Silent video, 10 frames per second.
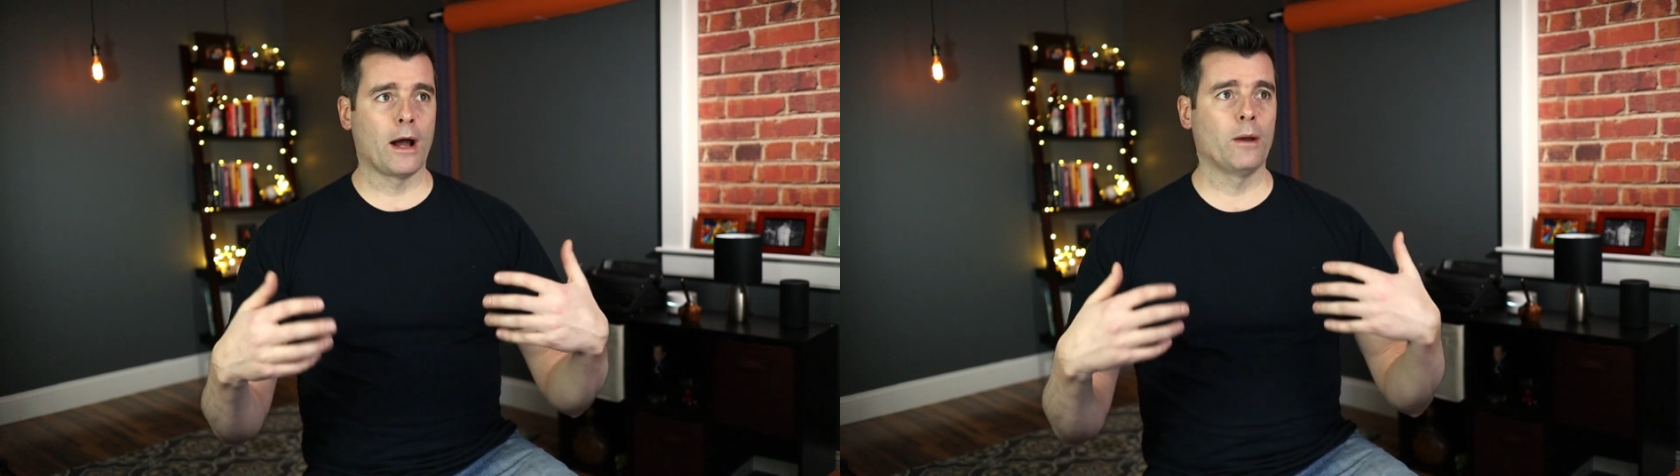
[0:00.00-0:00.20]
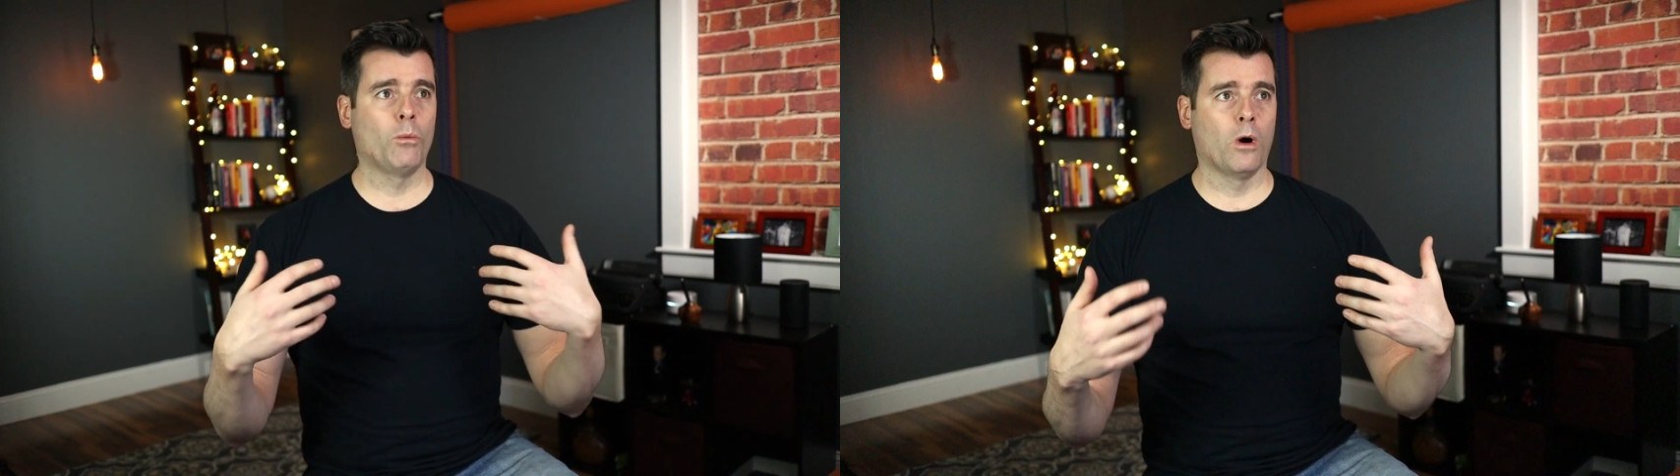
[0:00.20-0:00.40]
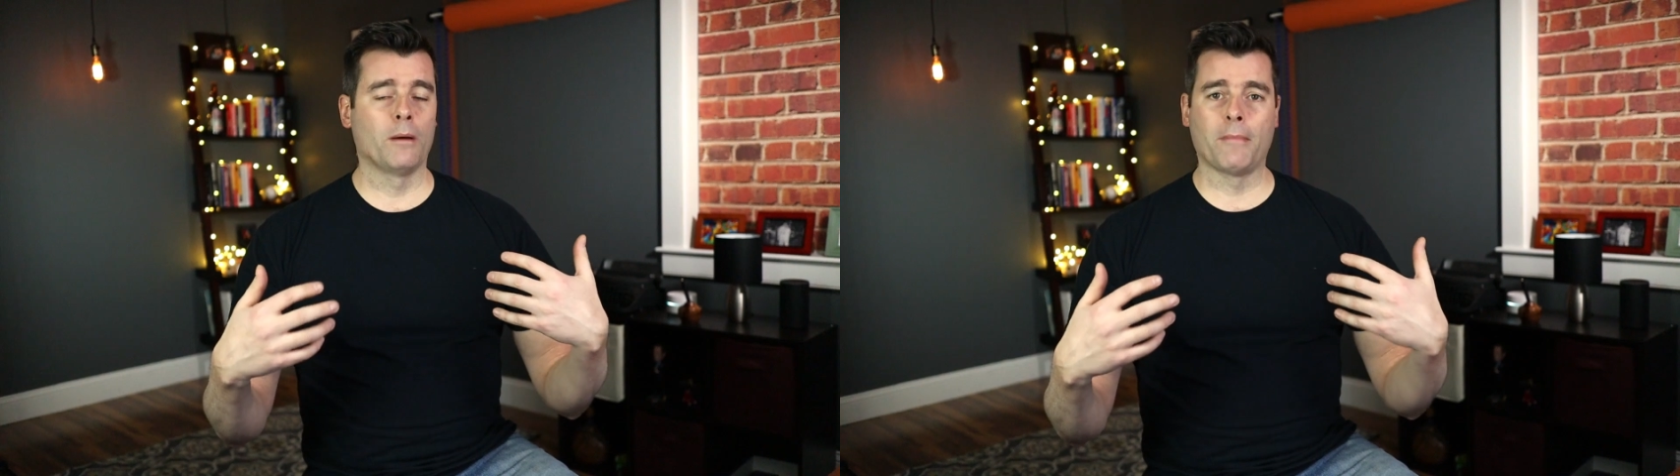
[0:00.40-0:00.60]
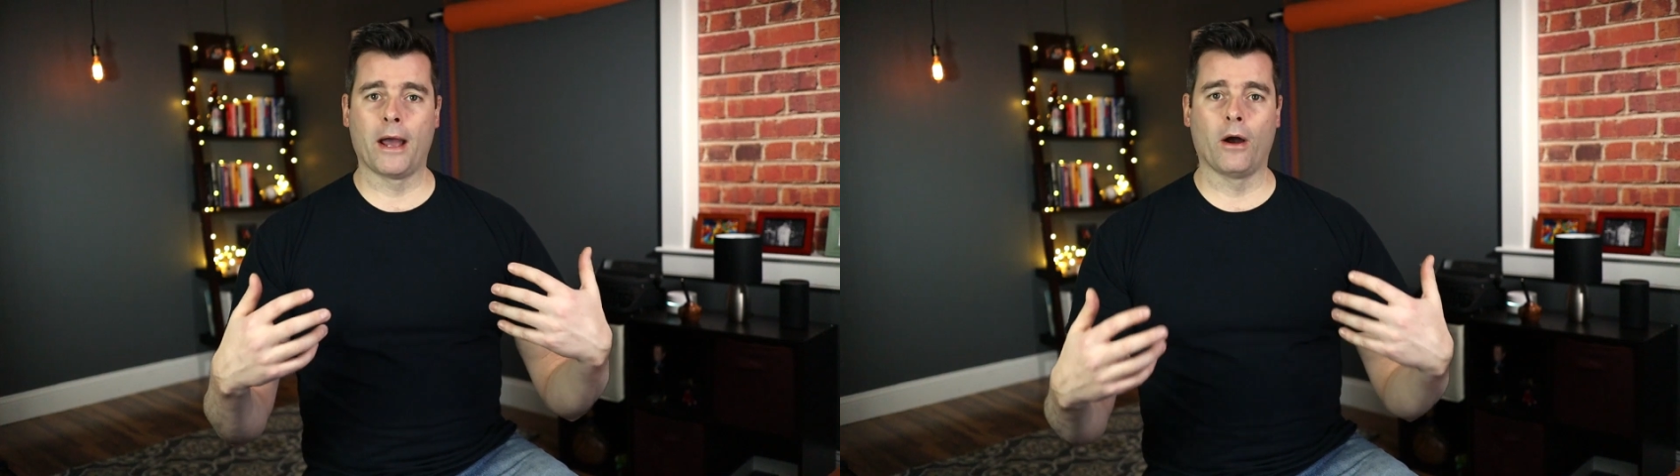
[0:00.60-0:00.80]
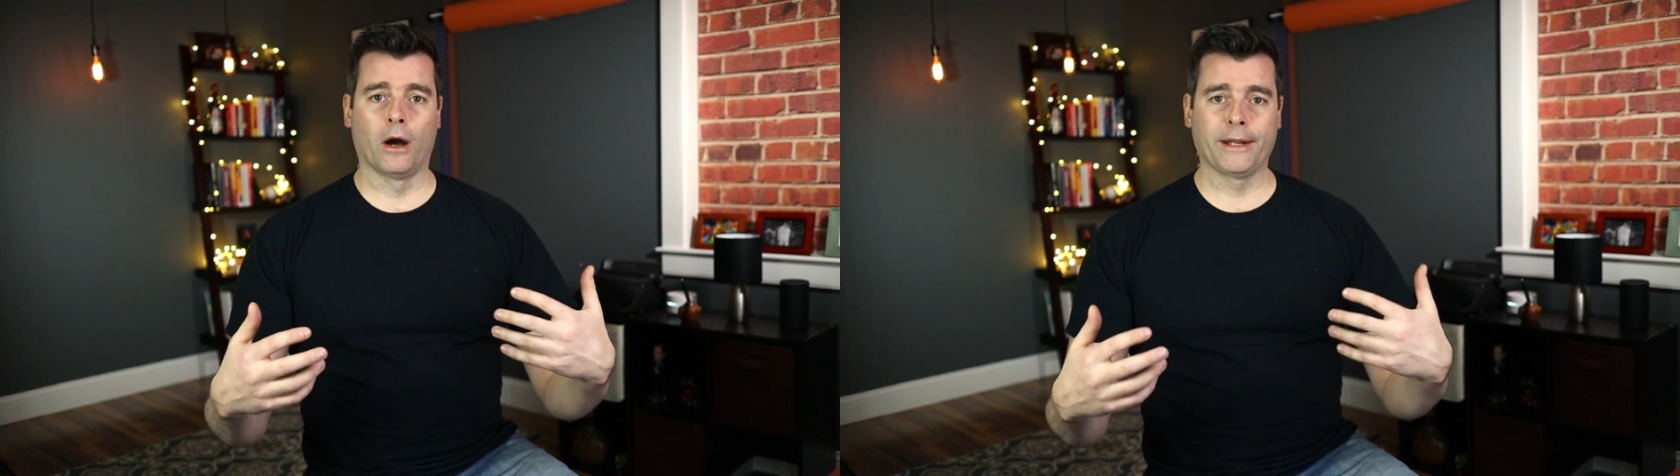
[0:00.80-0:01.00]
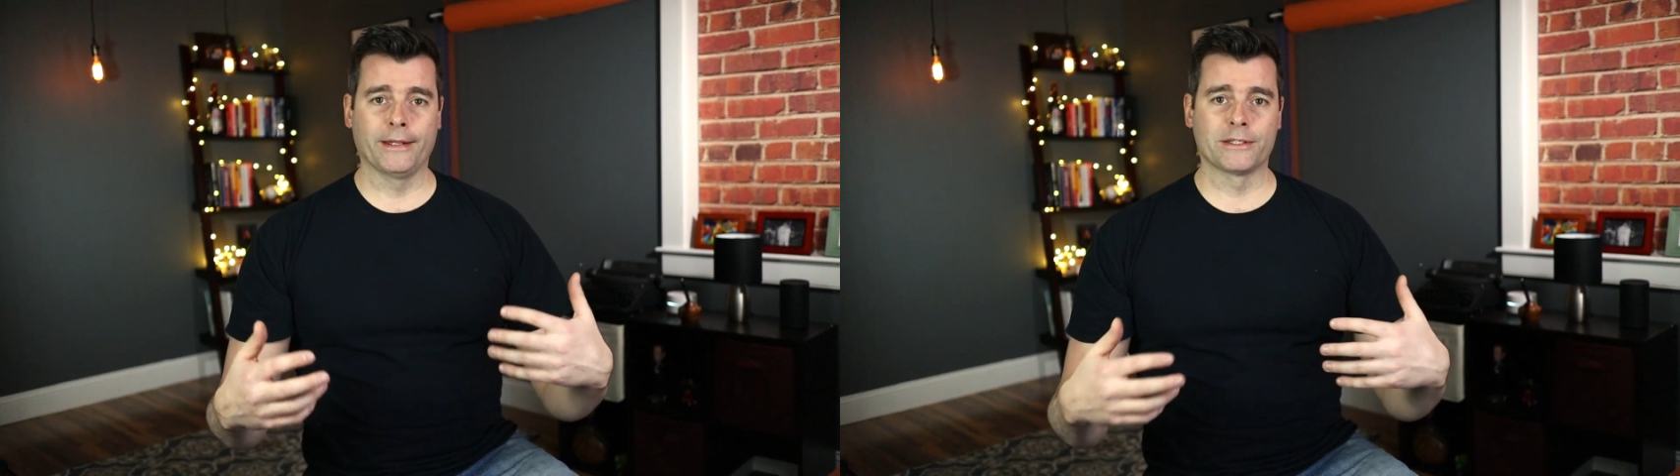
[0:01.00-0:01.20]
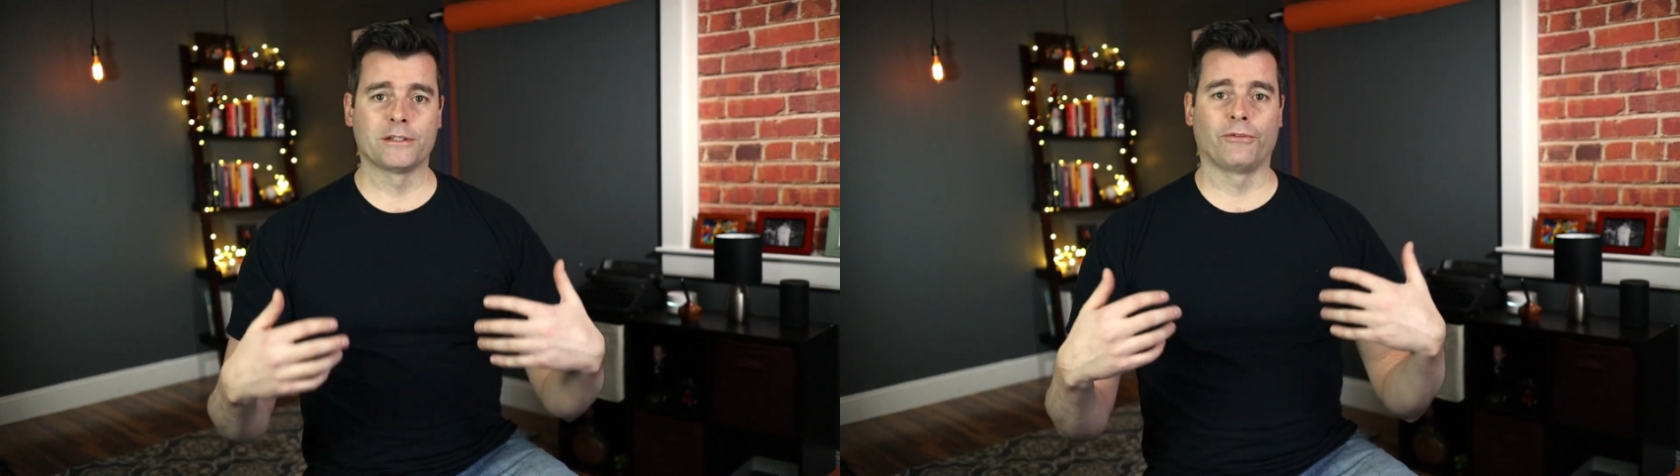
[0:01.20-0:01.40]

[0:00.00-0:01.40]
I want my audience to